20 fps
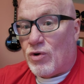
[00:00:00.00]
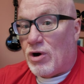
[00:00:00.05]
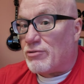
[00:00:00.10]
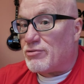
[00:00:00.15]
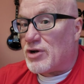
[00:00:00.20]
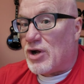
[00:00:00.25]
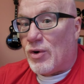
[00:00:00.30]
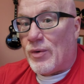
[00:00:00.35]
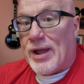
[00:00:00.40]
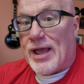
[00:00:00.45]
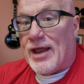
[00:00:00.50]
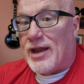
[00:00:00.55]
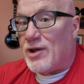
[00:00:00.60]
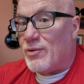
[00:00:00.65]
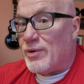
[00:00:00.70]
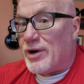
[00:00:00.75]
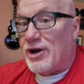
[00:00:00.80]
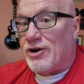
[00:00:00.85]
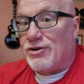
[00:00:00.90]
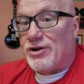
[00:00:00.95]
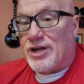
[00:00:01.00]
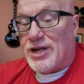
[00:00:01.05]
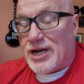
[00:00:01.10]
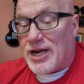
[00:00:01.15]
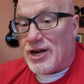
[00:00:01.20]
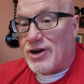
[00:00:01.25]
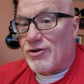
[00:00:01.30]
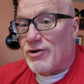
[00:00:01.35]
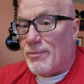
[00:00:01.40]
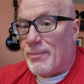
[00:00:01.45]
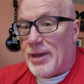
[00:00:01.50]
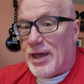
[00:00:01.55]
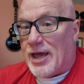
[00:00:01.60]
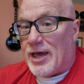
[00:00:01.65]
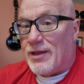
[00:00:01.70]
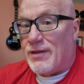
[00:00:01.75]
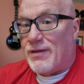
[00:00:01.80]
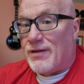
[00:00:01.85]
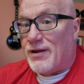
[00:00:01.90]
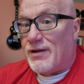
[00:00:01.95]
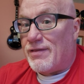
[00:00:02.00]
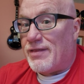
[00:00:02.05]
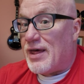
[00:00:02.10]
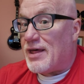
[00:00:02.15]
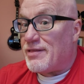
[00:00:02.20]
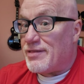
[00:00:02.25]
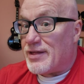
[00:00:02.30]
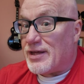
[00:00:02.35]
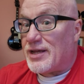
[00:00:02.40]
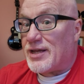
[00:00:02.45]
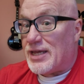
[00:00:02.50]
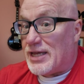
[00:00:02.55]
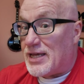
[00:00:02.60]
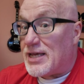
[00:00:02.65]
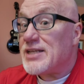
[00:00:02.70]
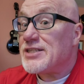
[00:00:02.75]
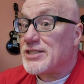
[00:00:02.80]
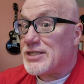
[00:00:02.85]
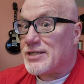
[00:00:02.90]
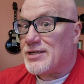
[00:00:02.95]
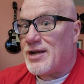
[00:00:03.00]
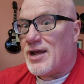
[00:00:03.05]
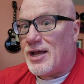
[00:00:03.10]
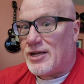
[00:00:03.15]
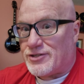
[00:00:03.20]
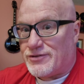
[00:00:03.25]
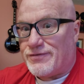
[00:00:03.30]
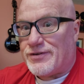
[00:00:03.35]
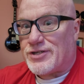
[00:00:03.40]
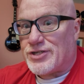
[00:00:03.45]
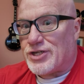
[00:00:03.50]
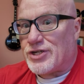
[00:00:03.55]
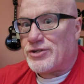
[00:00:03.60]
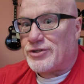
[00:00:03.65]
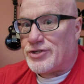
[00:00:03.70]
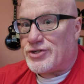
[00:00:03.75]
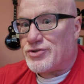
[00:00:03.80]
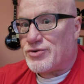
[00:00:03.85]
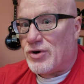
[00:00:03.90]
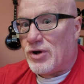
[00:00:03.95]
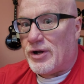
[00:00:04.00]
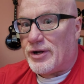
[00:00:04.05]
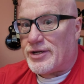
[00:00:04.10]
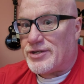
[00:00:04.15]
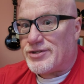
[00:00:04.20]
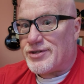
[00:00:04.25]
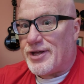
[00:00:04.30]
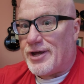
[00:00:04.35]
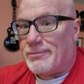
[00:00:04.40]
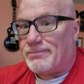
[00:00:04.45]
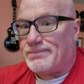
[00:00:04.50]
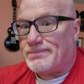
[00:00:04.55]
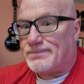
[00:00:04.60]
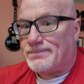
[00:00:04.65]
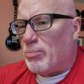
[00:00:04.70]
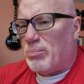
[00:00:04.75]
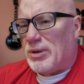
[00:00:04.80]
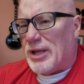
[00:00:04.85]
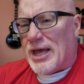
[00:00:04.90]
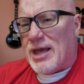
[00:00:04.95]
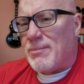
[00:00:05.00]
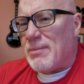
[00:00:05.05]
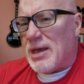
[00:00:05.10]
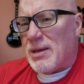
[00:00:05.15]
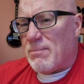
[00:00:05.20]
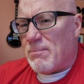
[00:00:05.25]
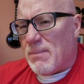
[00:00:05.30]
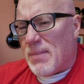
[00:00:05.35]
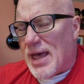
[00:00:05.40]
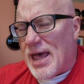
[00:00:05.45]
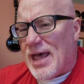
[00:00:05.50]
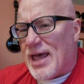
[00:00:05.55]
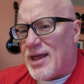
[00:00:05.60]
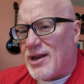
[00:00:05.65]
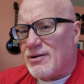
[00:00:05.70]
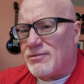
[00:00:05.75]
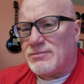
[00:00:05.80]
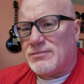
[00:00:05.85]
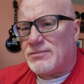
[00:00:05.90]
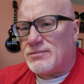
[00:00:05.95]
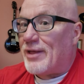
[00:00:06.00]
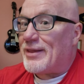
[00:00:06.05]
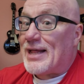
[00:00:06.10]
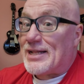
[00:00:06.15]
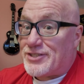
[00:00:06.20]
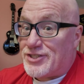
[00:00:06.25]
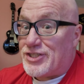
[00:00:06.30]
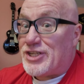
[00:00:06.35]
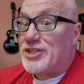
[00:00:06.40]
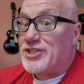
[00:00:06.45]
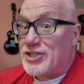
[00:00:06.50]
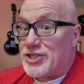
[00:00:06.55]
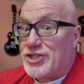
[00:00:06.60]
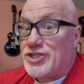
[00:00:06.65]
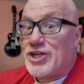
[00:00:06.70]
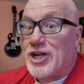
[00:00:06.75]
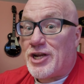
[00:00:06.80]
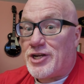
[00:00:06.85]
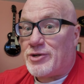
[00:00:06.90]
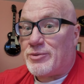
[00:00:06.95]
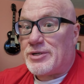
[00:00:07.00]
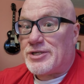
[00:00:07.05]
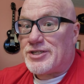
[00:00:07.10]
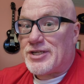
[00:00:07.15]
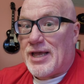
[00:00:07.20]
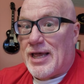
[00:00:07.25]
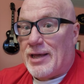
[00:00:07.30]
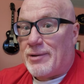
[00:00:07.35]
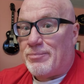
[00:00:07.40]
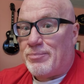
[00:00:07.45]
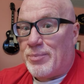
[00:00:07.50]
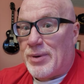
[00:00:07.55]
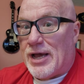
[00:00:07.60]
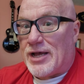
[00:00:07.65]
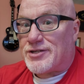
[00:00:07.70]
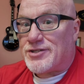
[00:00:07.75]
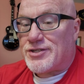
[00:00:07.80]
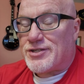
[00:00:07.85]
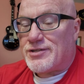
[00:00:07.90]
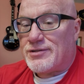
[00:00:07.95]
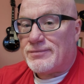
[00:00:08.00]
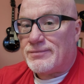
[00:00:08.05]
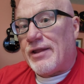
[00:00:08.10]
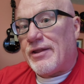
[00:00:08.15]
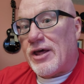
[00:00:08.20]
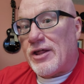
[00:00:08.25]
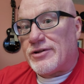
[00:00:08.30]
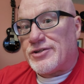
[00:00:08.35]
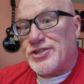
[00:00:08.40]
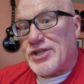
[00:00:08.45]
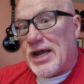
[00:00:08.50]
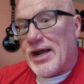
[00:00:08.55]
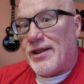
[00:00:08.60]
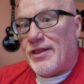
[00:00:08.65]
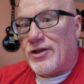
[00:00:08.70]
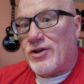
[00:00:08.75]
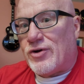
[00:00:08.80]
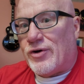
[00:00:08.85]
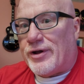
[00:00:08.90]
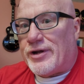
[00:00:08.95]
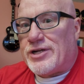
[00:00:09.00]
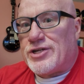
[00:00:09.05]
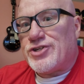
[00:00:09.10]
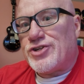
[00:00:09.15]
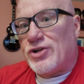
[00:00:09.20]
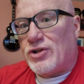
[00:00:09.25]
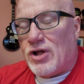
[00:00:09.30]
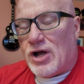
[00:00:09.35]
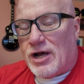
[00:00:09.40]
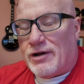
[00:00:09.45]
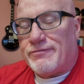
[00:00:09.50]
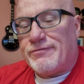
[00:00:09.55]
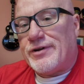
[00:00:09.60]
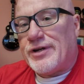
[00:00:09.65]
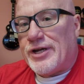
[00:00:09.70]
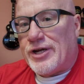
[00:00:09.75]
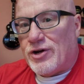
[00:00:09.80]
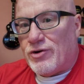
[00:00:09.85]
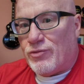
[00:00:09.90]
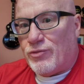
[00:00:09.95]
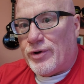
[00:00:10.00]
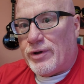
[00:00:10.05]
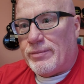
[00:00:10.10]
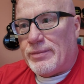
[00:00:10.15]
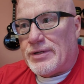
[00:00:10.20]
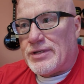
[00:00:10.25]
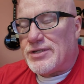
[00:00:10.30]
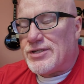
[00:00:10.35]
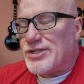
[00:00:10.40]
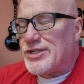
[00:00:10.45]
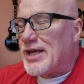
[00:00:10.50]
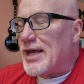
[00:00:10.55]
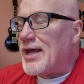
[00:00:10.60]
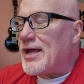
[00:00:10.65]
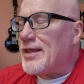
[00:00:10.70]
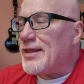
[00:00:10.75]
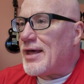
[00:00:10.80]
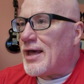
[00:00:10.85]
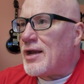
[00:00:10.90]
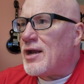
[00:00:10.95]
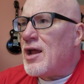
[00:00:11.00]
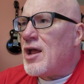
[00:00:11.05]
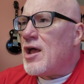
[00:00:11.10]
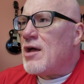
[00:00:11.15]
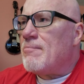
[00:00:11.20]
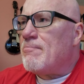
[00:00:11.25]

won't go anywhere near a man they think isn't as physically strong as them. So blaming men, well, that's disingenuous at best. Now, the other side of the coin is you'll often hear women say that